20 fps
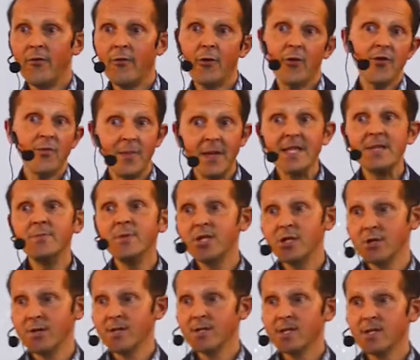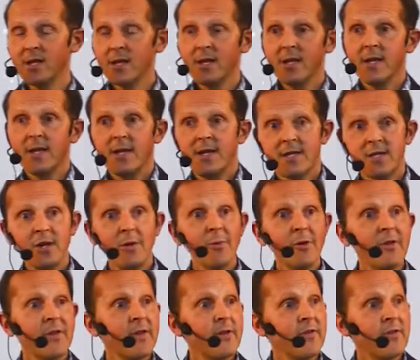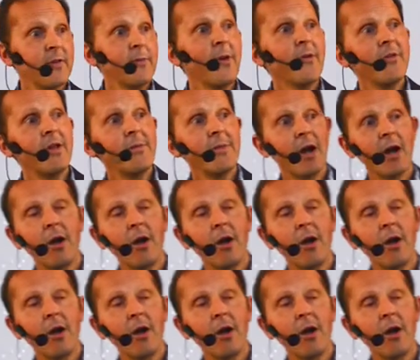for space missions. Some of, the, some of them